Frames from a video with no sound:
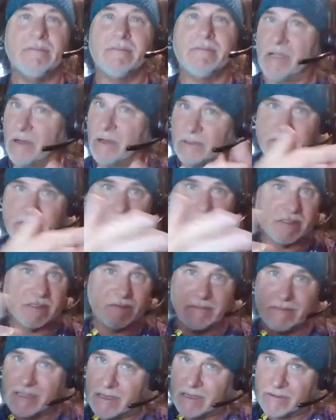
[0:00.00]
There's,
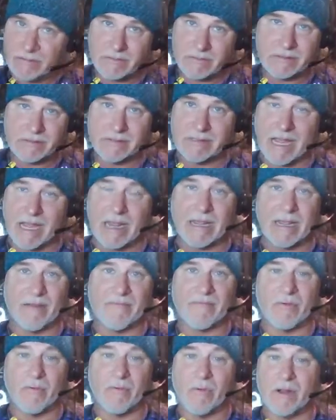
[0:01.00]
you know, take
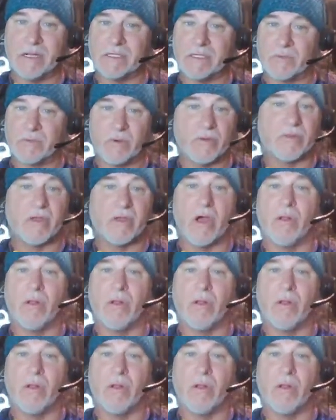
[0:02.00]
it for what it's worth.